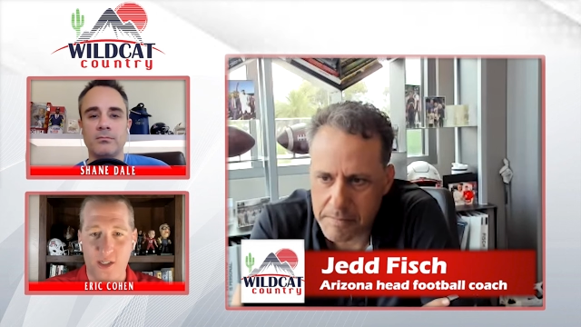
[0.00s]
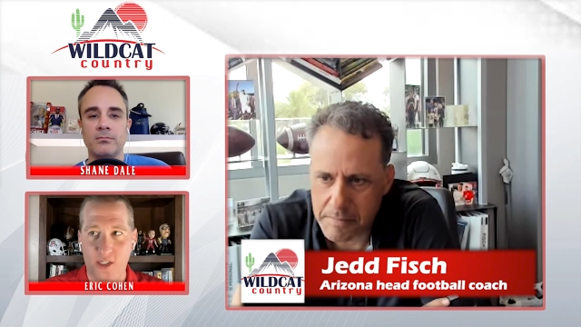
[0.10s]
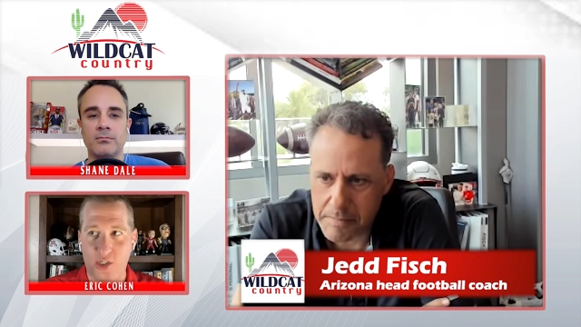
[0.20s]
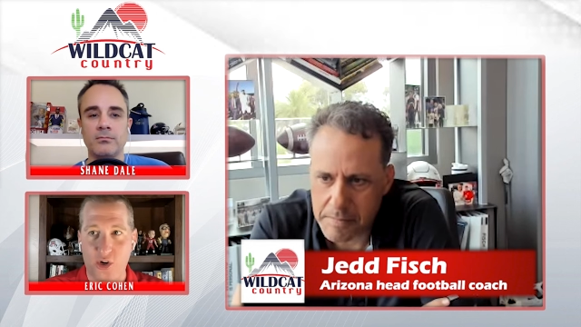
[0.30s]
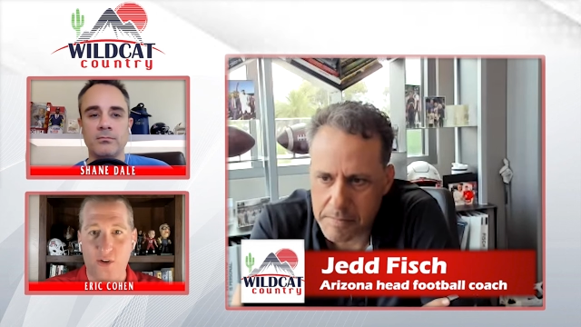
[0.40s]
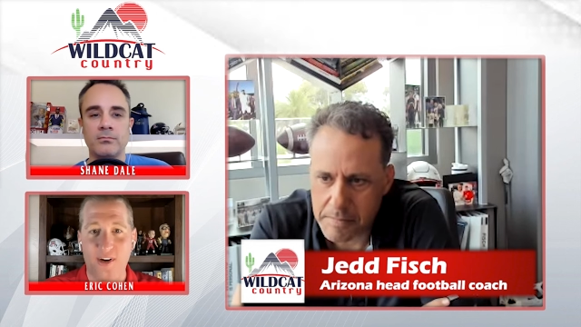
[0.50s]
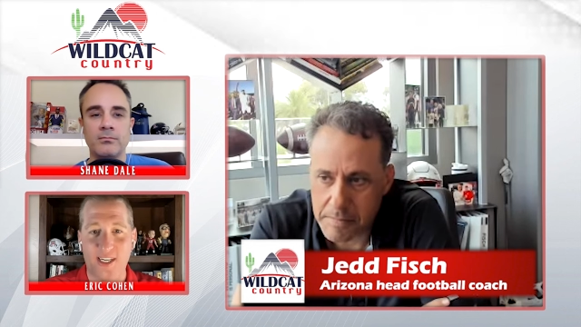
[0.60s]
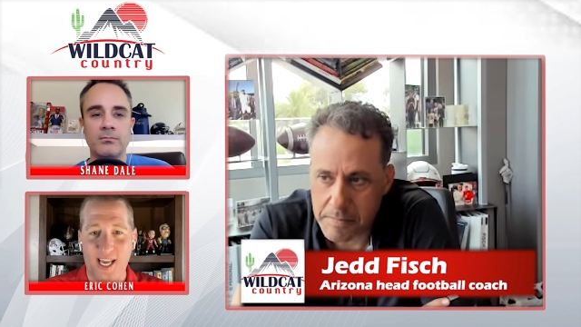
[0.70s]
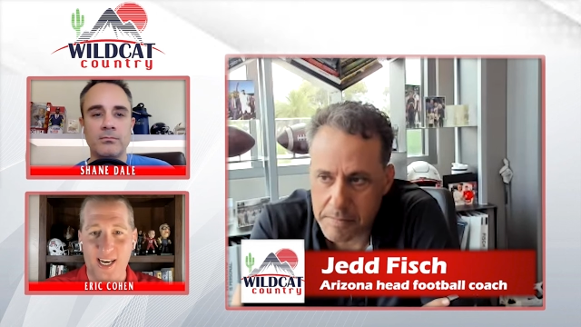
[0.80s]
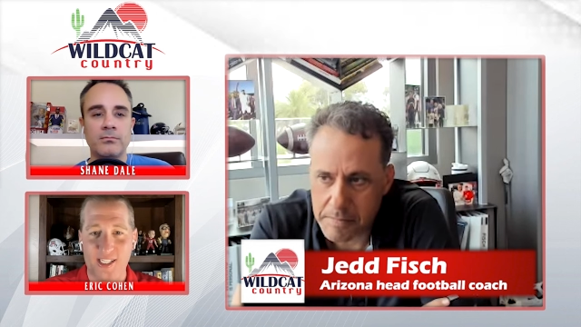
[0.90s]
Speaker 1: serving
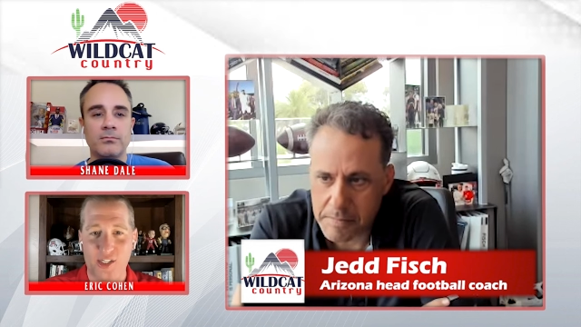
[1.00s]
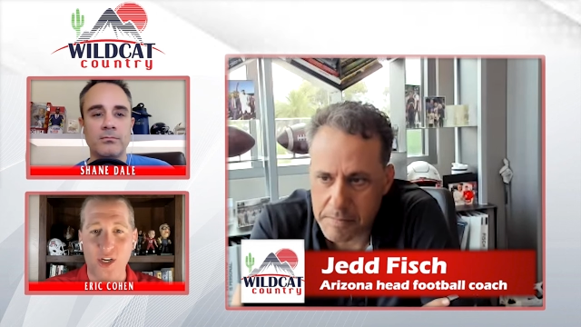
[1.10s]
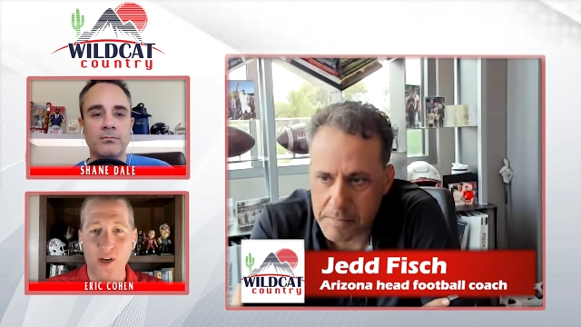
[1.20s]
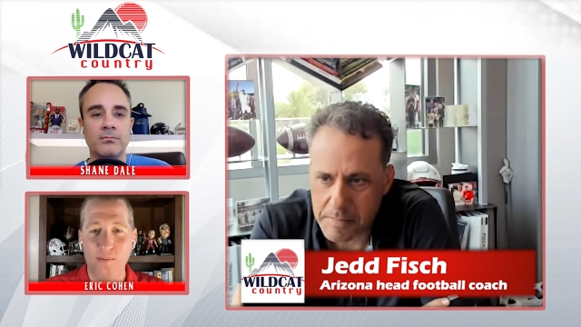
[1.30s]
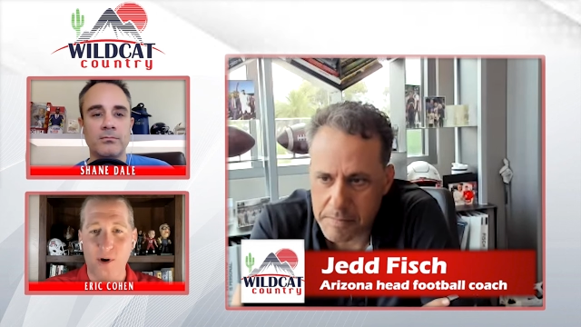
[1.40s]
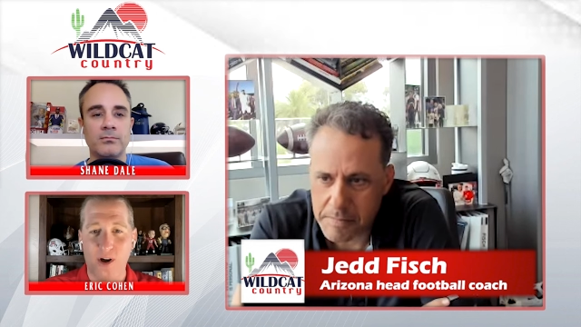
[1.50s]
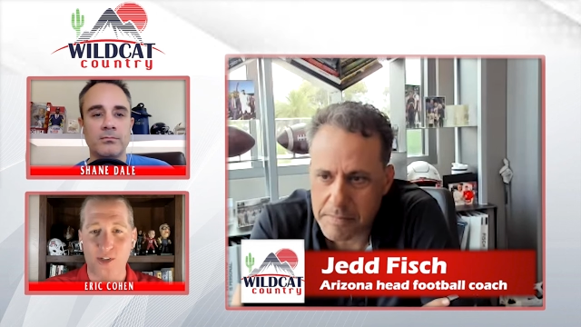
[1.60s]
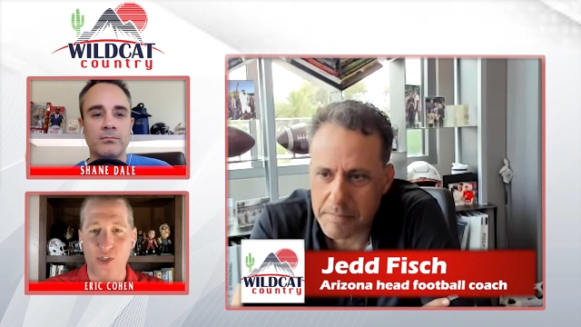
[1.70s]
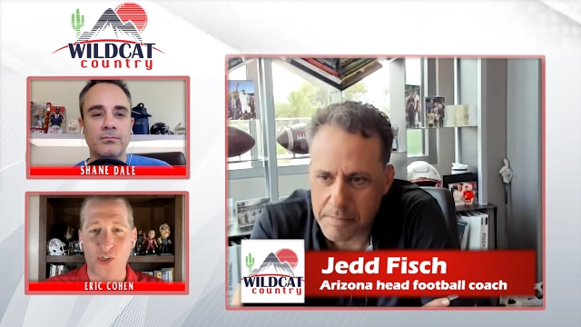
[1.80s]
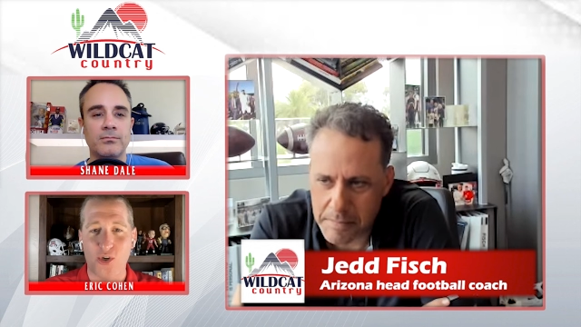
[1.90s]
tennis
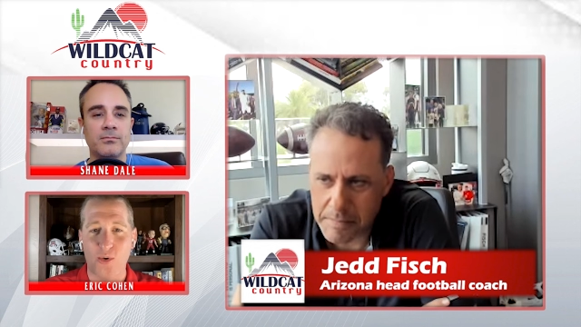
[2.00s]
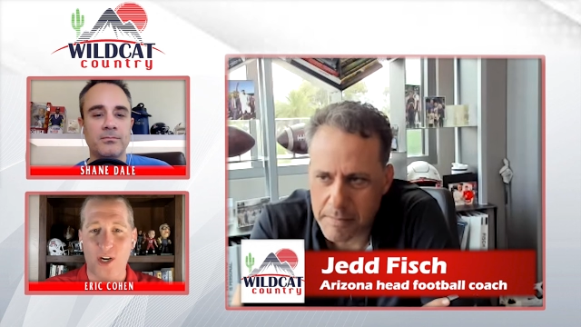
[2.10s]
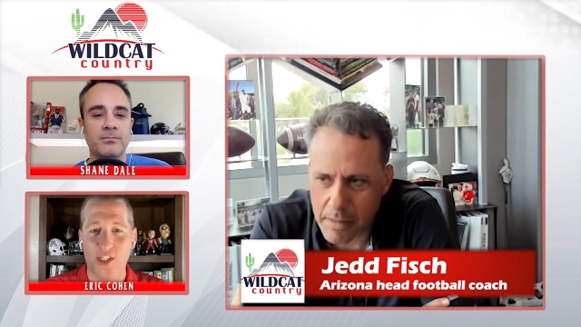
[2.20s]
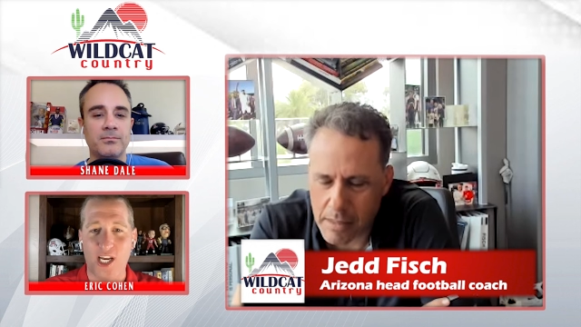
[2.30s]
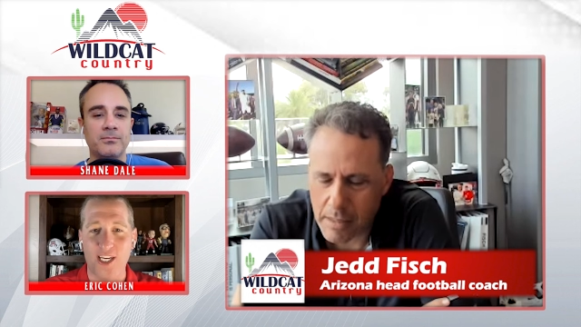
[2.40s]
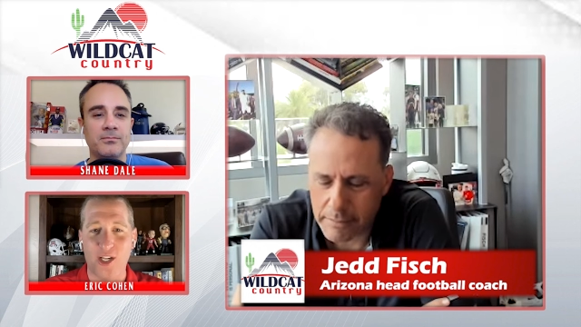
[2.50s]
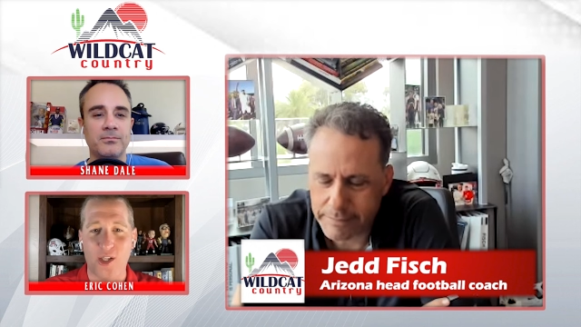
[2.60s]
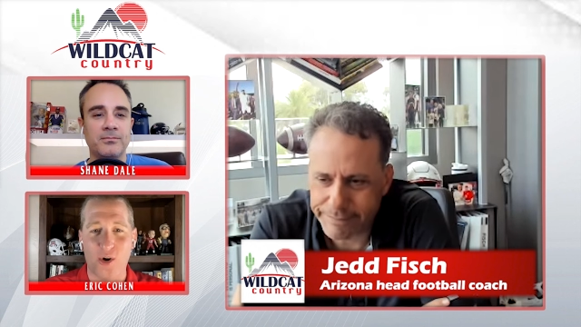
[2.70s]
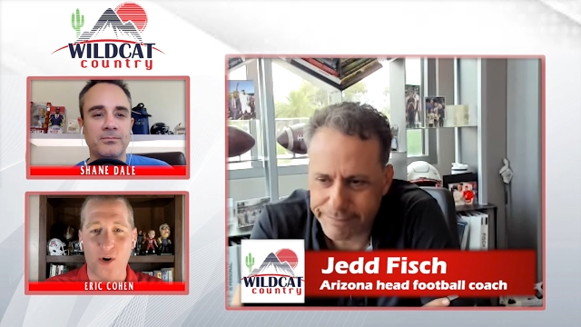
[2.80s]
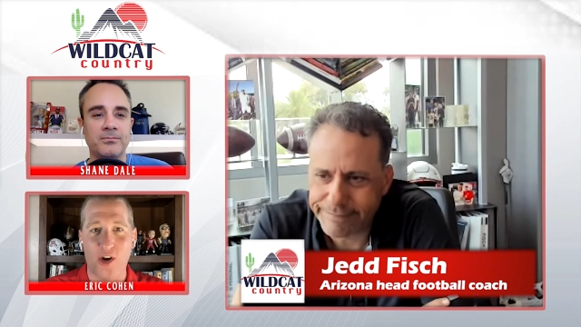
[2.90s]
balls to uh, Jayden de
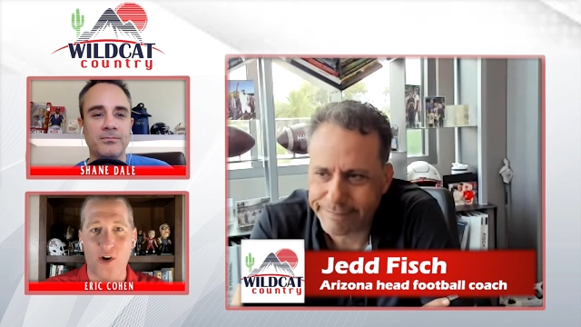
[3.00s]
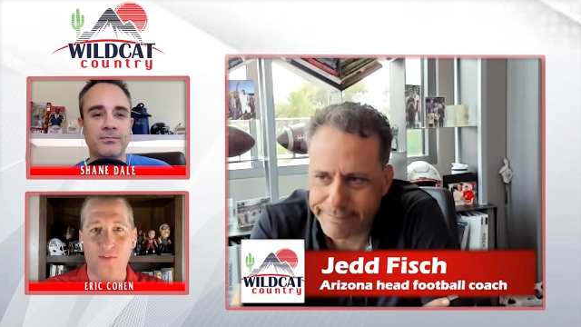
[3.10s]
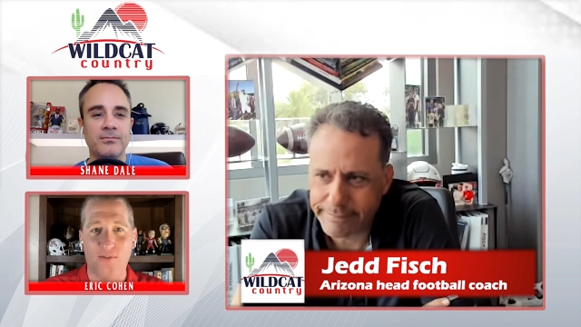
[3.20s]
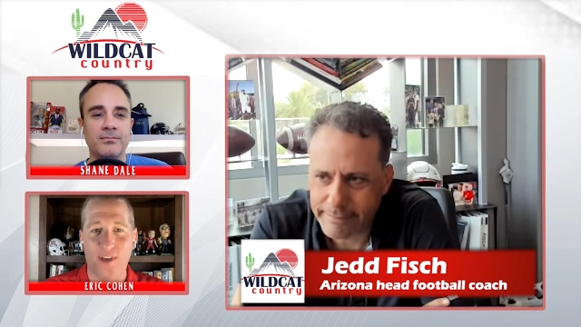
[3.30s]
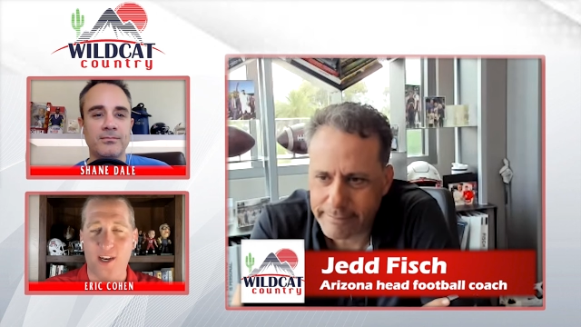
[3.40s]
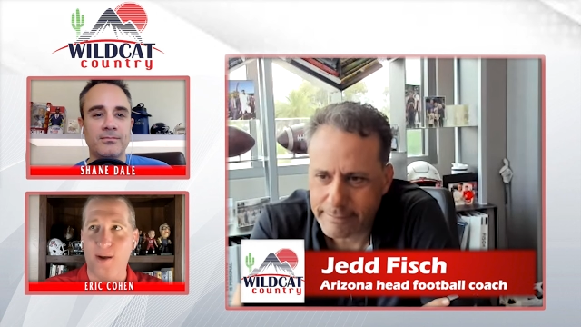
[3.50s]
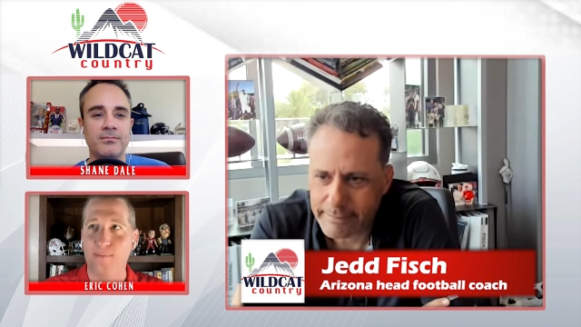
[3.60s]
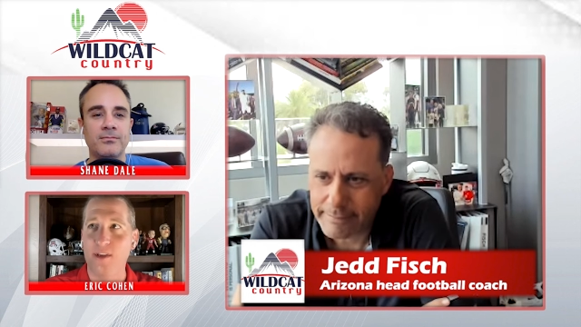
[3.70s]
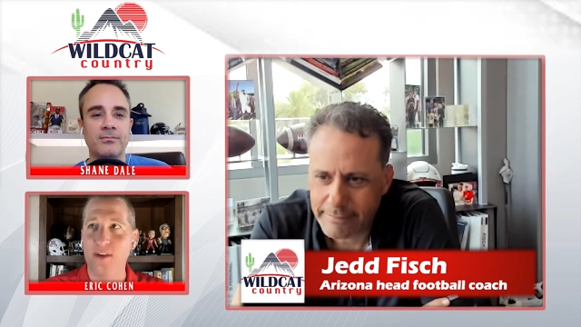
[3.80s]
Laura and Noah Fifita.